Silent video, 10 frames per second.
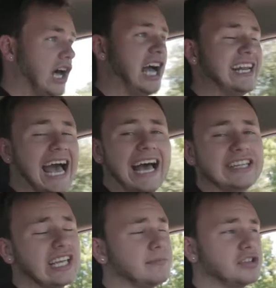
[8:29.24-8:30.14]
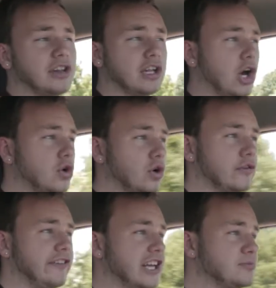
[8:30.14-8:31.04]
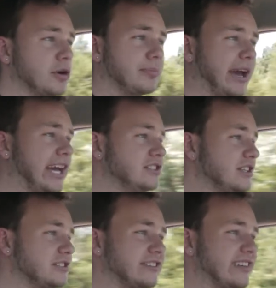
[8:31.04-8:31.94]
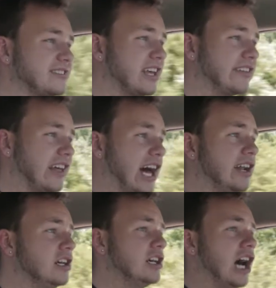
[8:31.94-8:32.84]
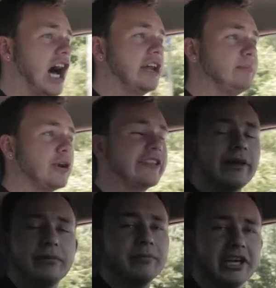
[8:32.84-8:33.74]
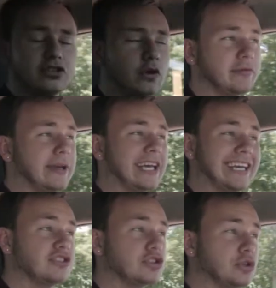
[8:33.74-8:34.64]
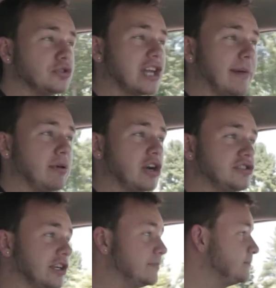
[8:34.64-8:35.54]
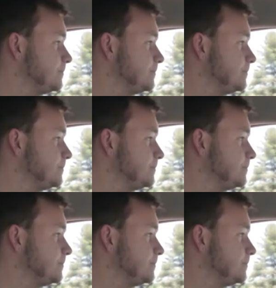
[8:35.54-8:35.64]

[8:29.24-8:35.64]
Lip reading: I'd add them to the local Facebook pages and things like that. I'd bring them to meets with me and introduce that person.